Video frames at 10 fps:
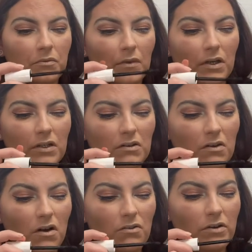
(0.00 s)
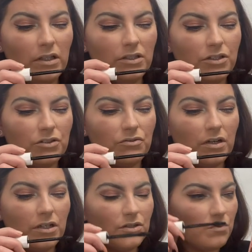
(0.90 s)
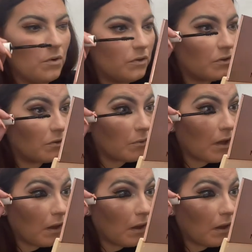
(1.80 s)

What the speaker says: And it's got a really strange wand as well.